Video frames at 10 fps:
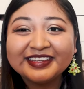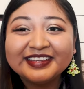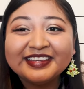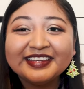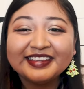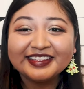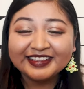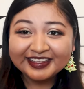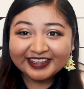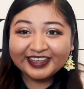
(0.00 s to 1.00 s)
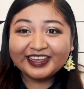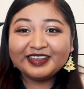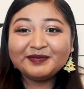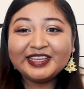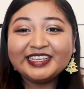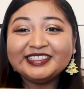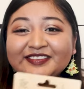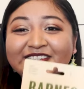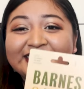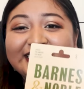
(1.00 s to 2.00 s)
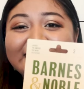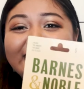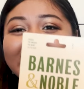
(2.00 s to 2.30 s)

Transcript: now. um, but yeah, so the first thing that I